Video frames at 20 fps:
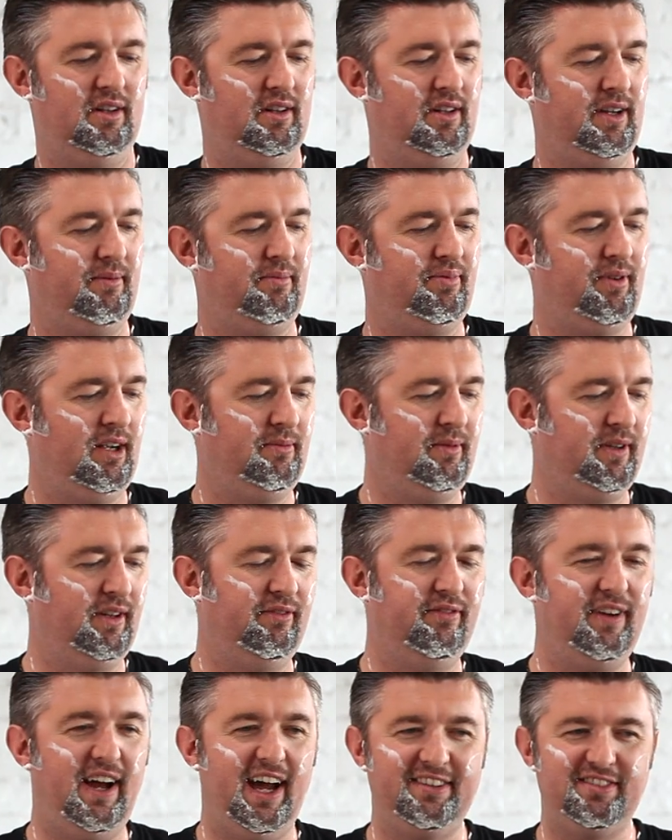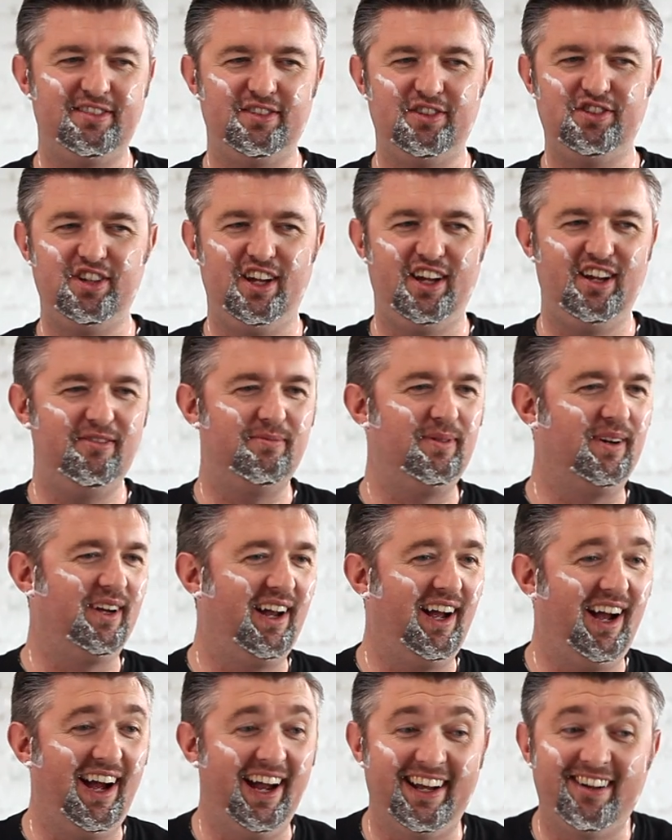not probably the fastest shave, but
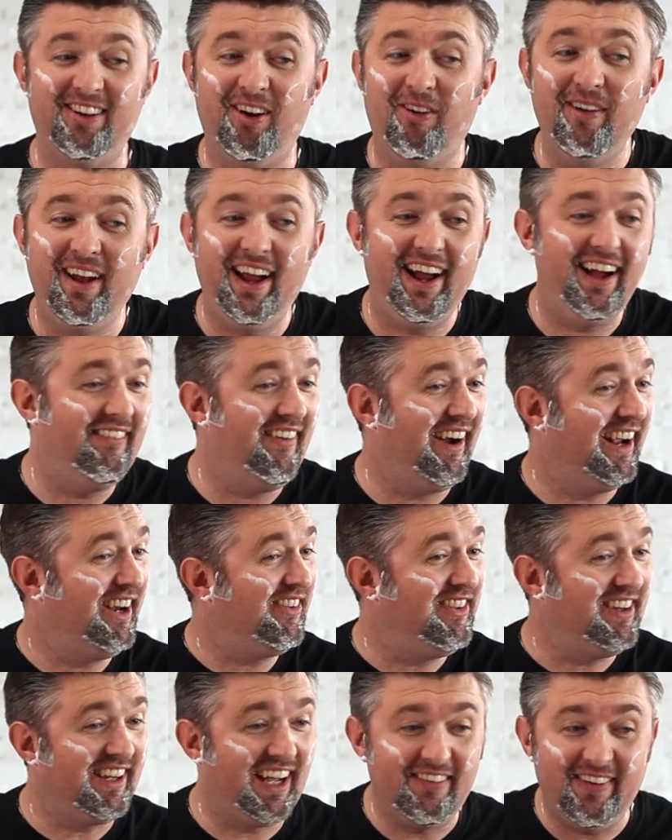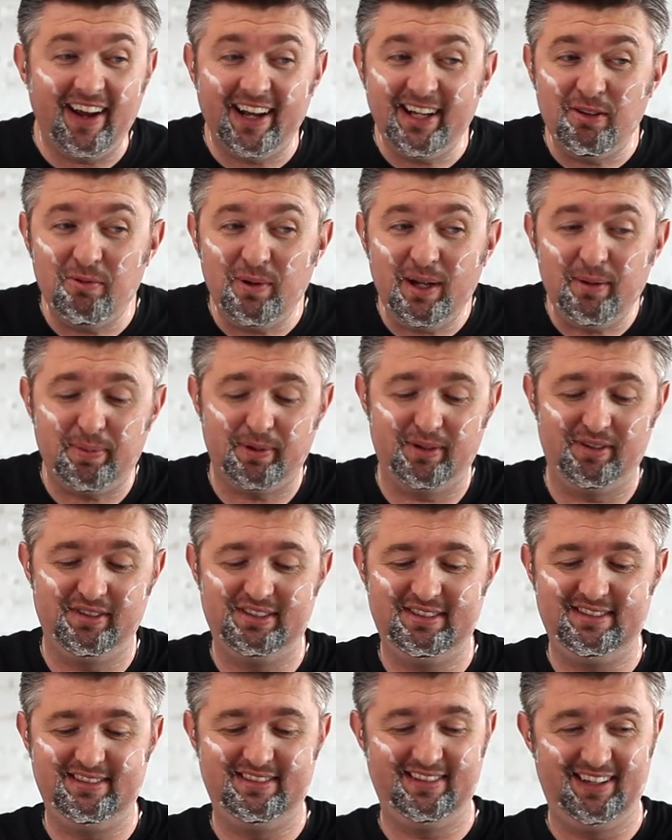I don't have I don't think I have any
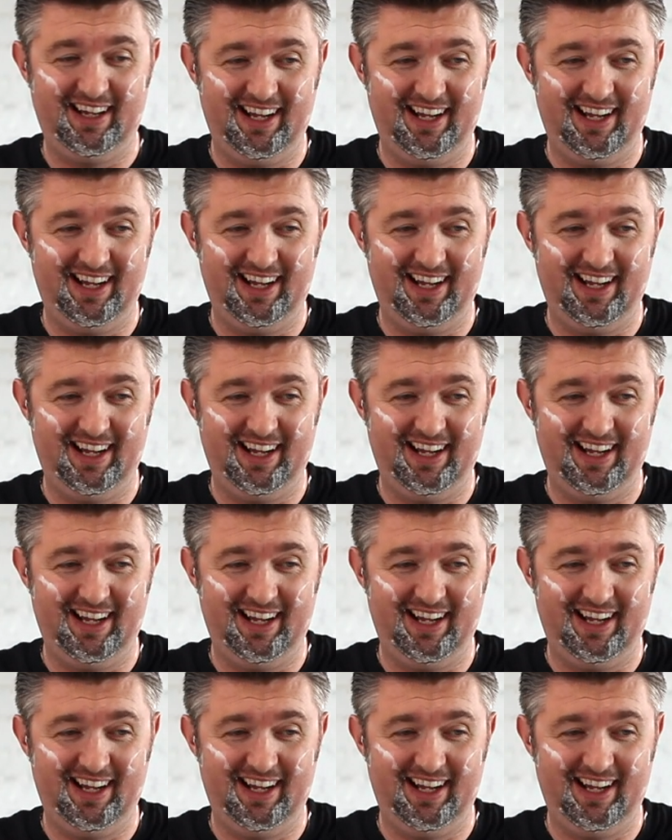weepers.